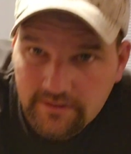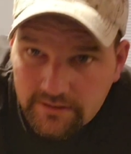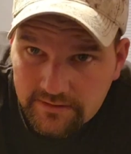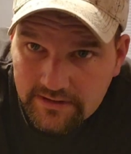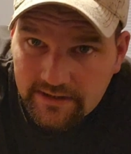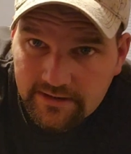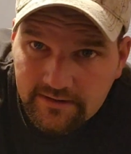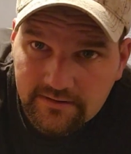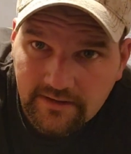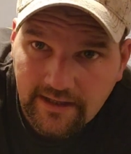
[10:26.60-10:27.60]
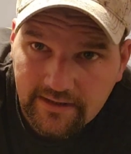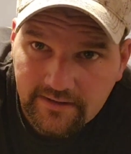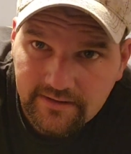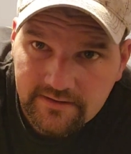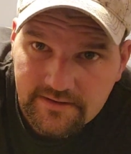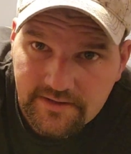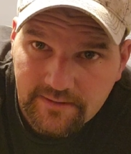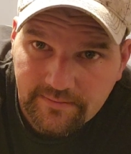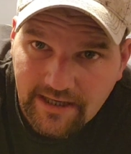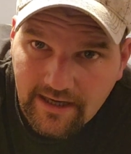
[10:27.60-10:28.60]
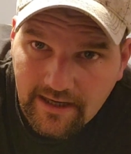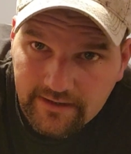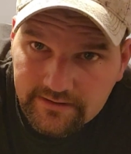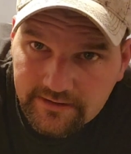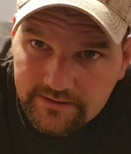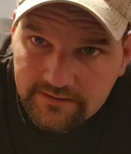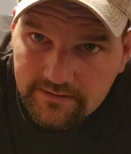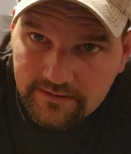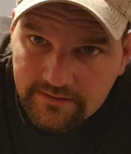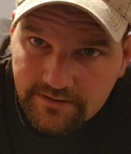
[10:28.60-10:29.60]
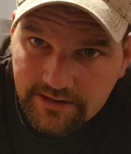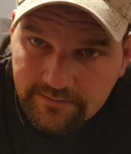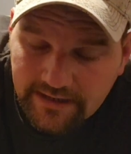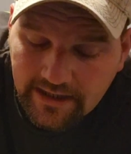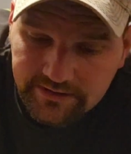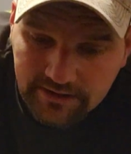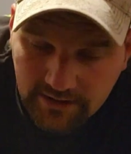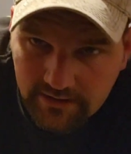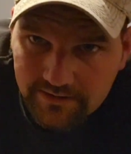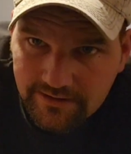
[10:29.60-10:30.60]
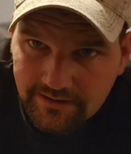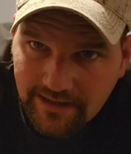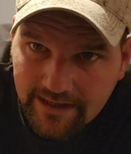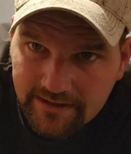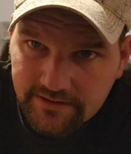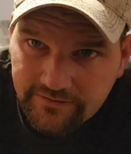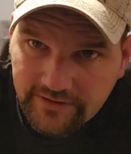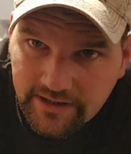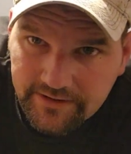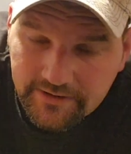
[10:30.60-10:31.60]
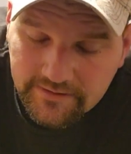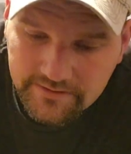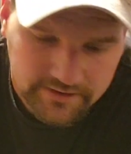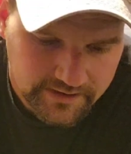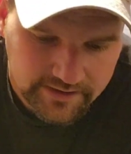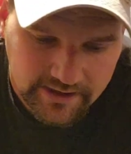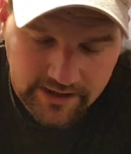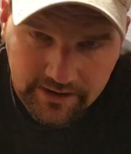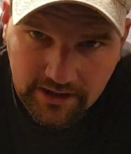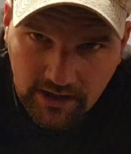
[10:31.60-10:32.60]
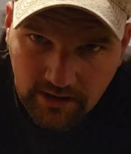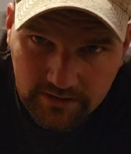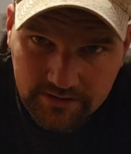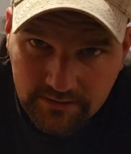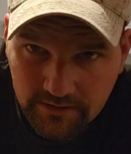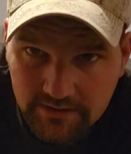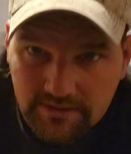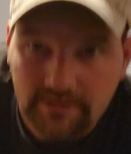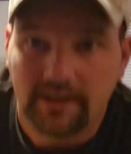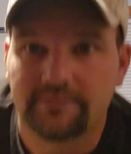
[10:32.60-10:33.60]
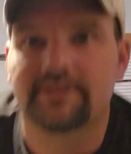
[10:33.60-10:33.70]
glue sticks and zip ties. Zip ties, y'all. Light as a feather. You can carry all sorts of